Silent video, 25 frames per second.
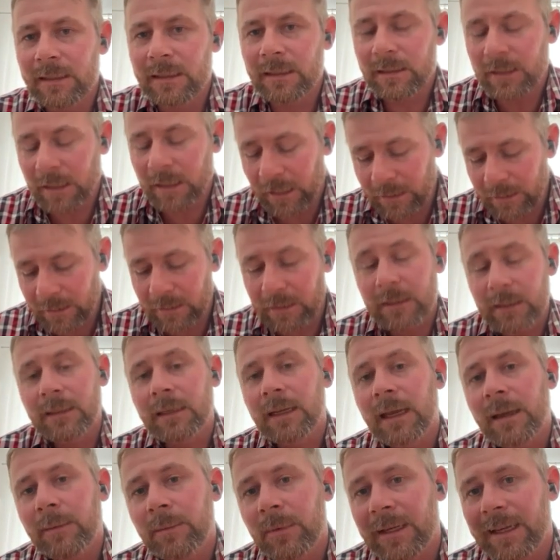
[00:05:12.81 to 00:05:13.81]
starting getting
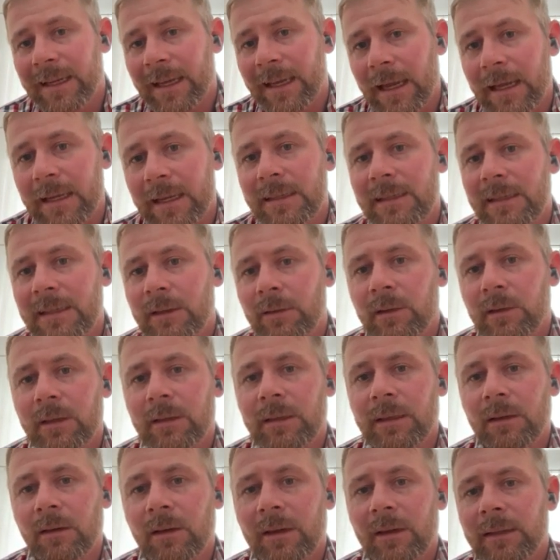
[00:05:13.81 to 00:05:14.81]
the habit of gazing or
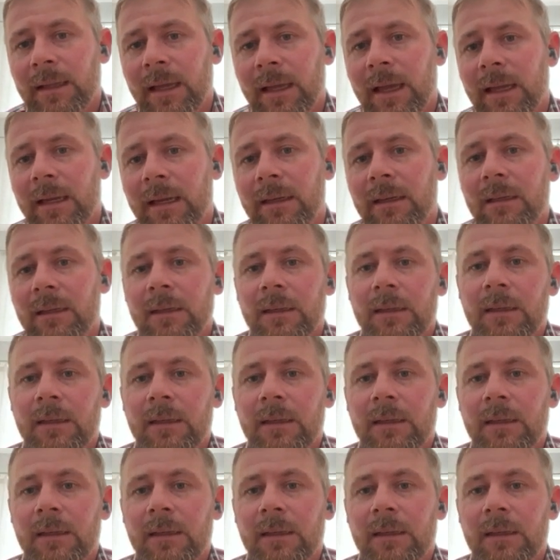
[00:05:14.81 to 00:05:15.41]
anything like that,